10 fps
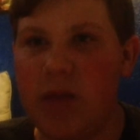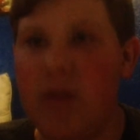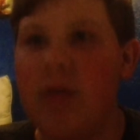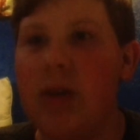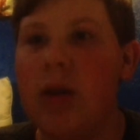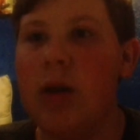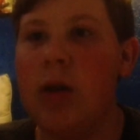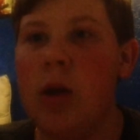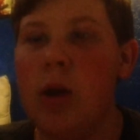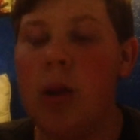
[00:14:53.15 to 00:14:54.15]
And then
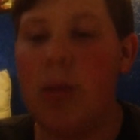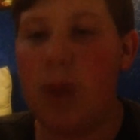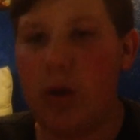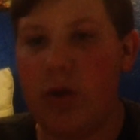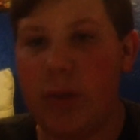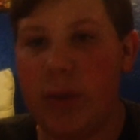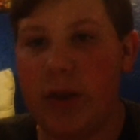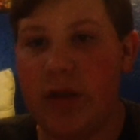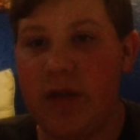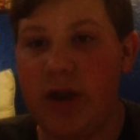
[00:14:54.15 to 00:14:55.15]
part 3 of
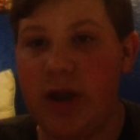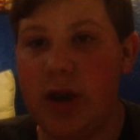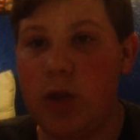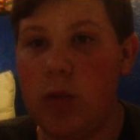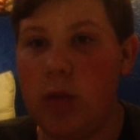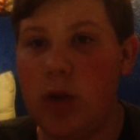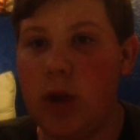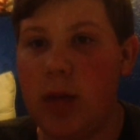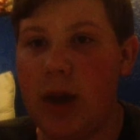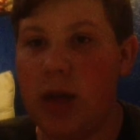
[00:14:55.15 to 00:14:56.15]
the video will
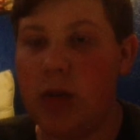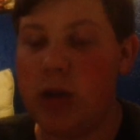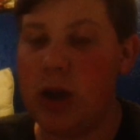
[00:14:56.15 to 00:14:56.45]
come out